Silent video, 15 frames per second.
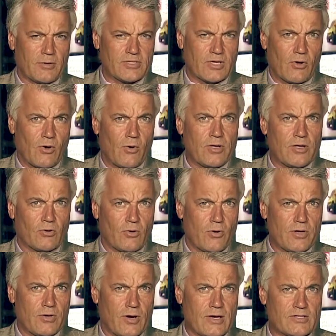is a
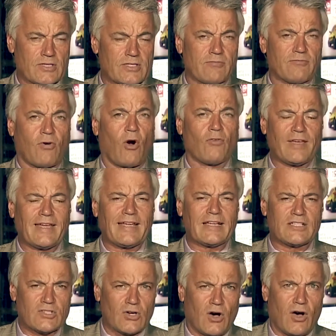growing crisis
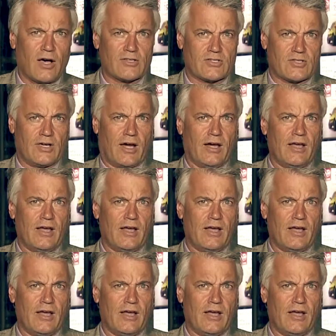involving dogs there.